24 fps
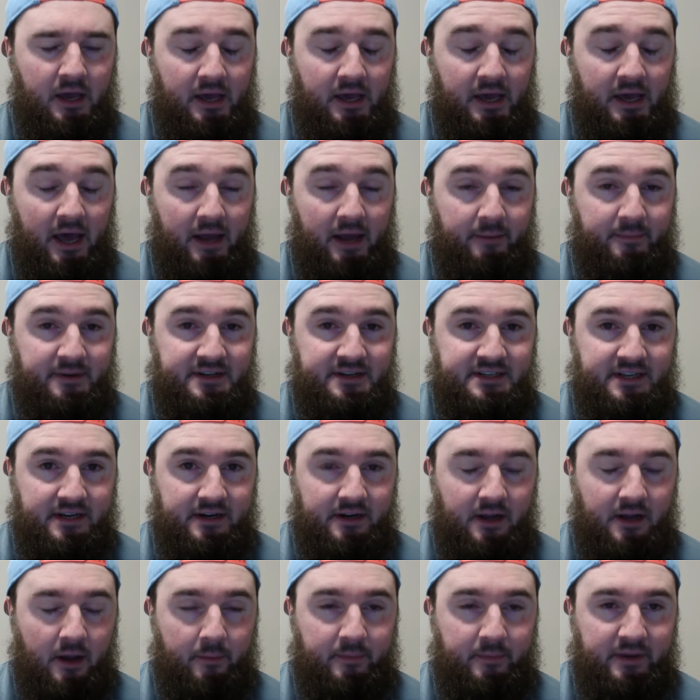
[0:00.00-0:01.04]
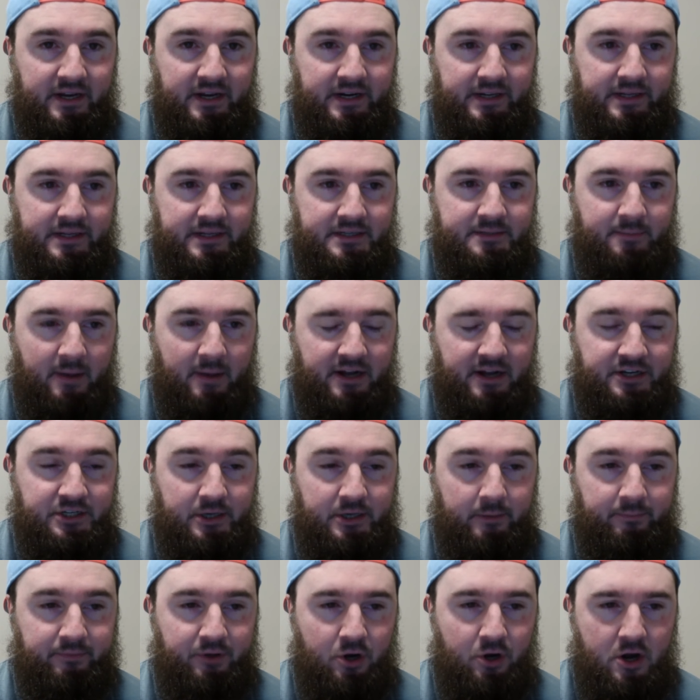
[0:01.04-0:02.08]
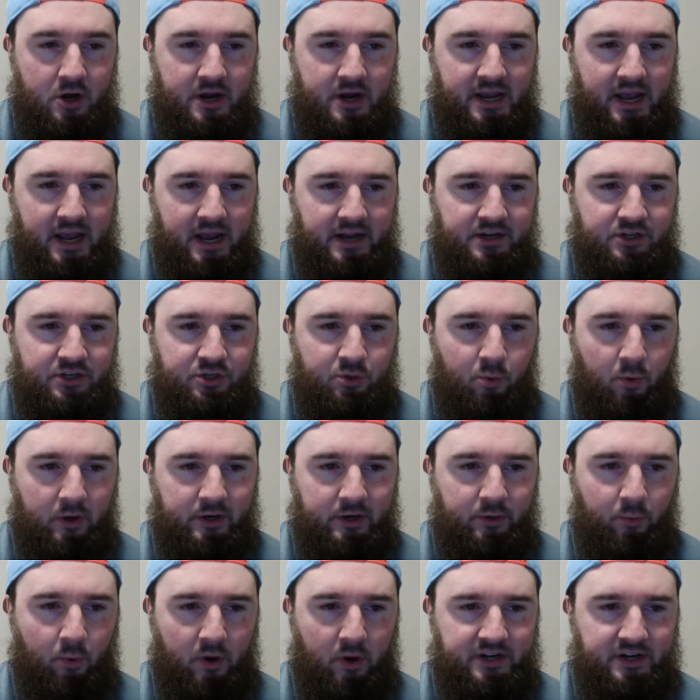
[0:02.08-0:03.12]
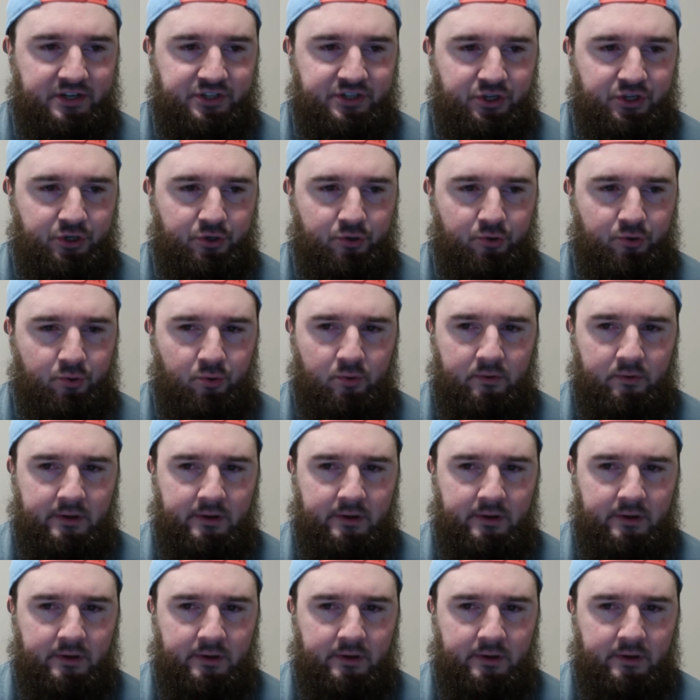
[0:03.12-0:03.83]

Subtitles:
Edmonton coming into this matchup 38-21-2.